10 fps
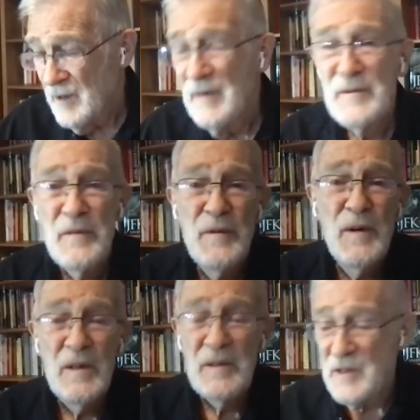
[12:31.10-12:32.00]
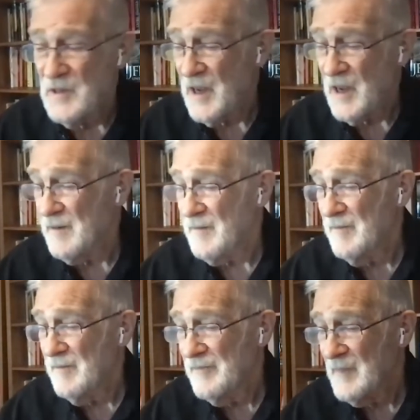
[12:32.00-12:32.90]
We have difficulties ahead,
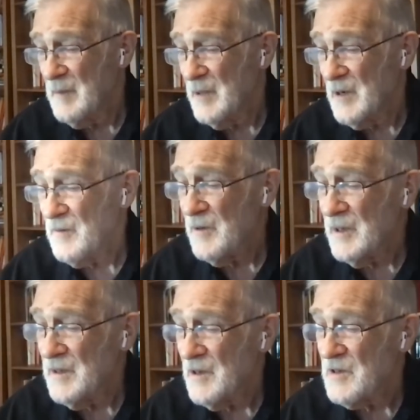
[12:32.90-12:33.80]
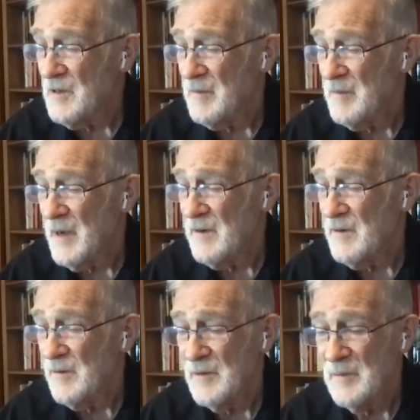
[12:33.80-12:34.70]
but it really doesn't
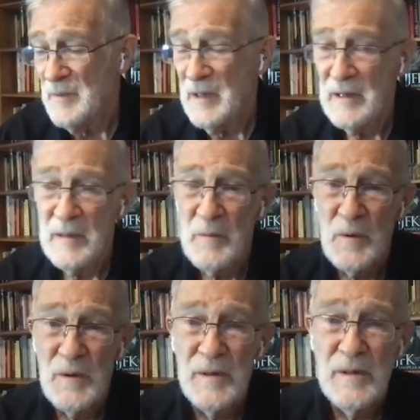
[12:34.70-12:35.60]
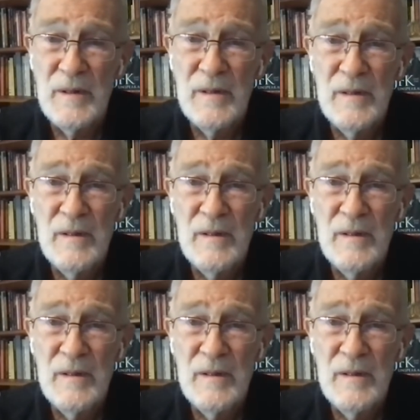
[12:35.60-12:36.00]
matter with me anymore.